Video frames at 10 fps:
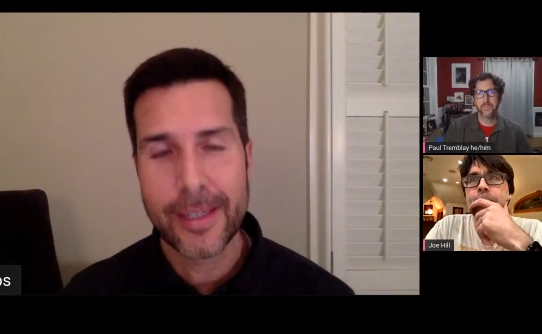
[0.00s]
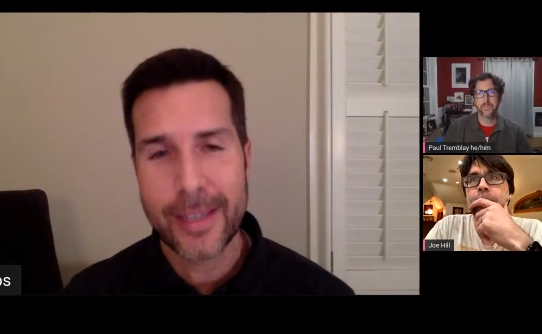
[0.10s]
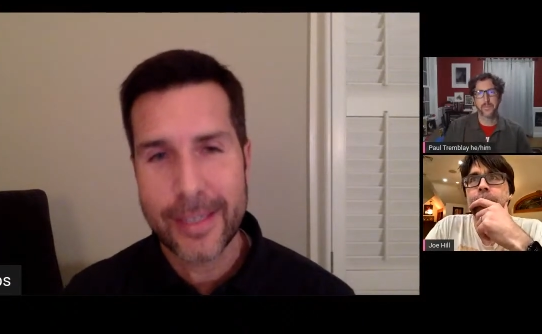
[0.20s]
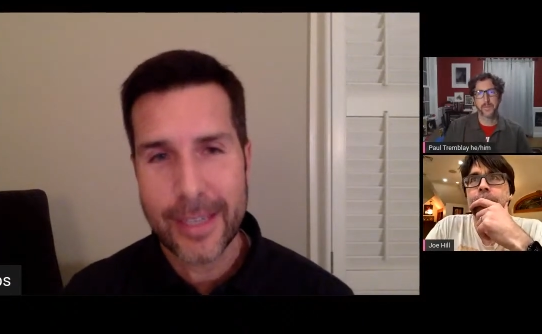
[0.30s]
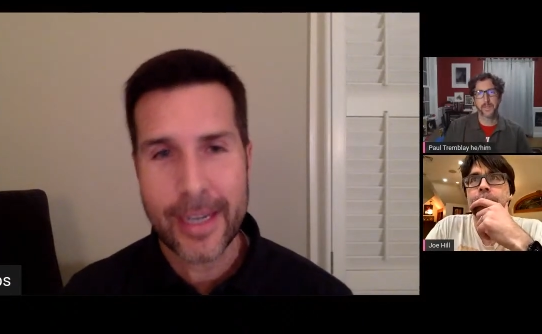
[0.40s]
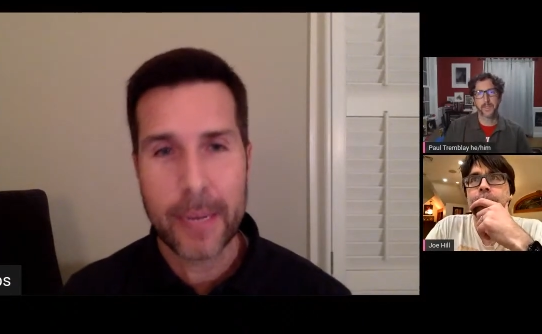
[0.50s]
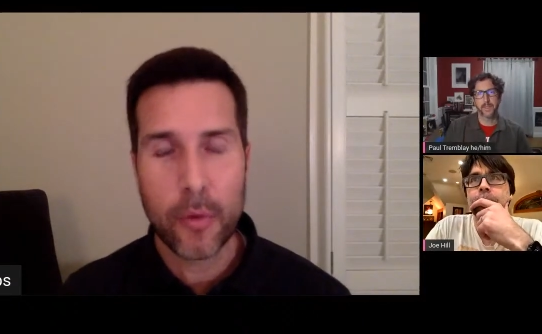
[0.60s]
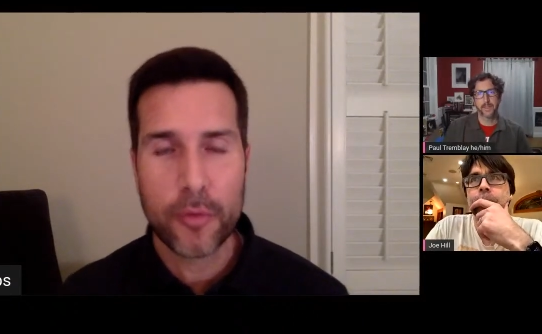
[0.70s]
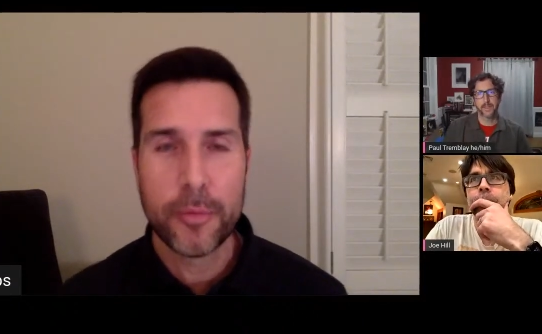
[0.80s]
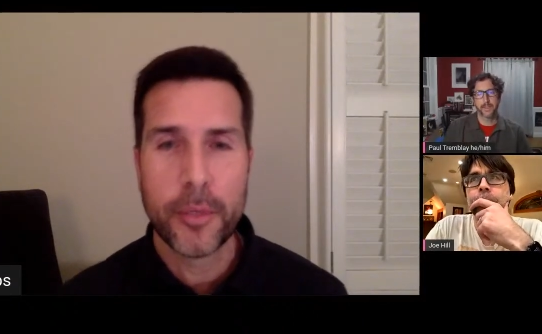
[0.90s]
Speaker 1: as I got
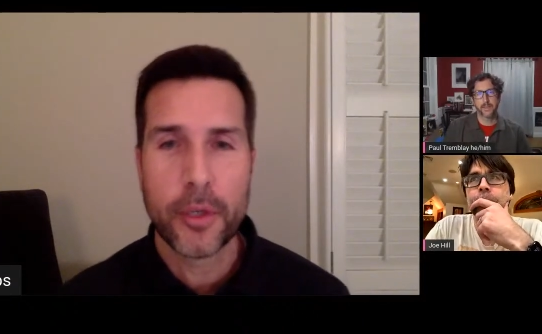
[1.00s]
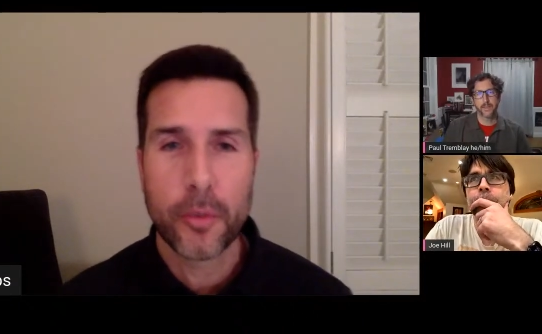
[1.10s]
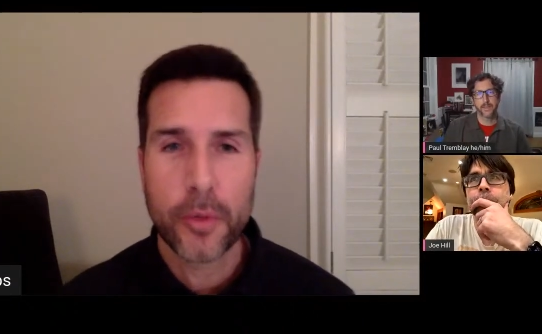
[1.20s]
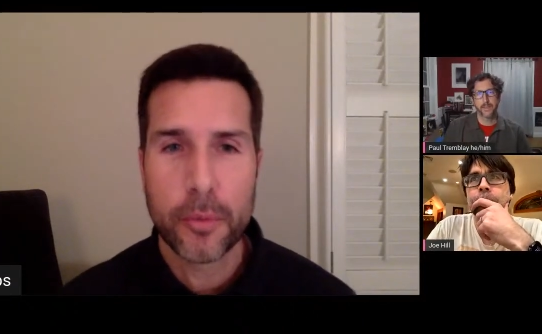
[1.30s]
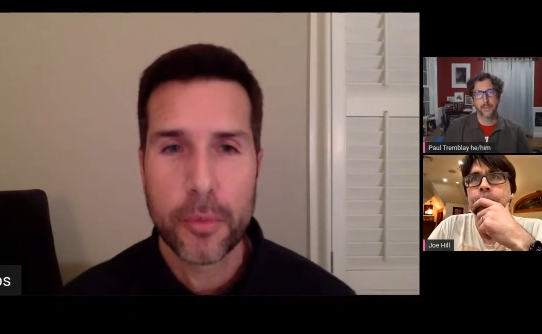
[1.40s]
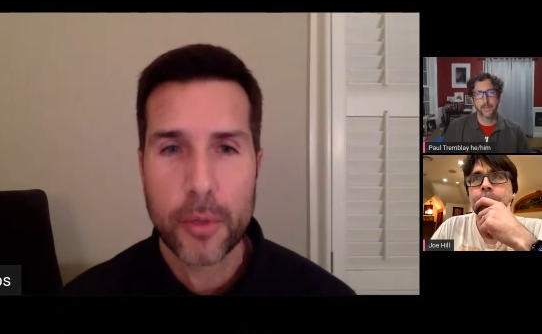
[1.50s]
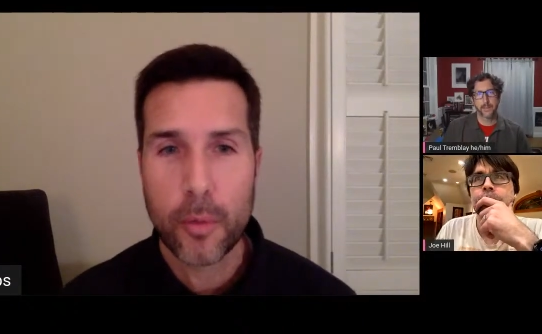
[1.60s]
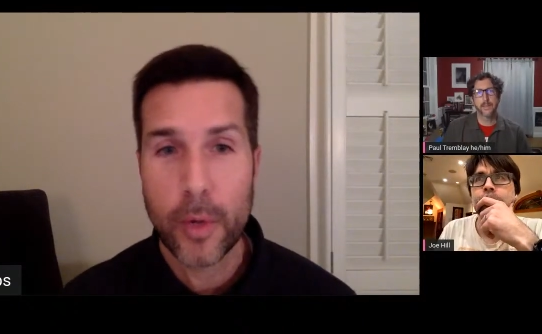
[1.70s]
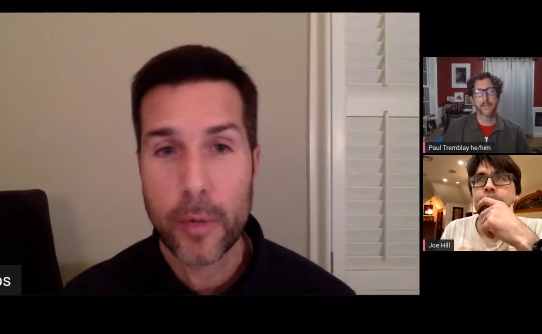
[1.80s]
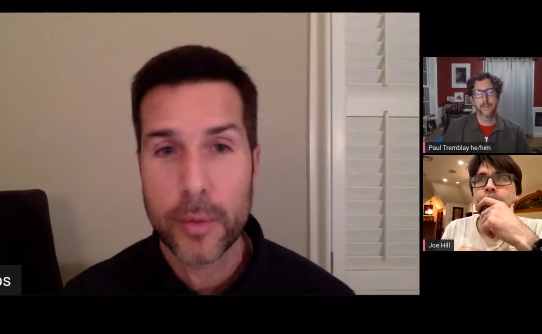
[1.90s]
more familiar with your book,
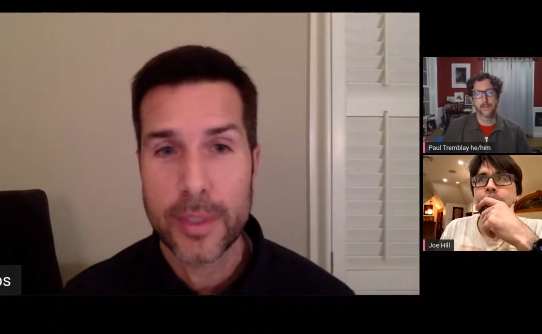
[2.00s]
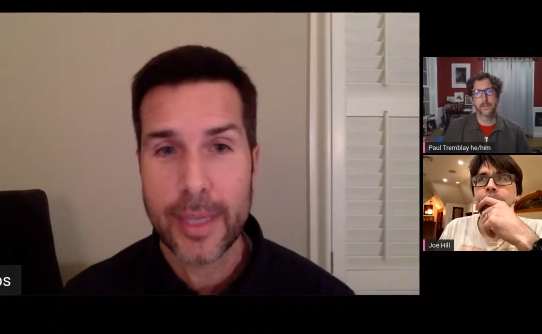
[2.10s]
what it was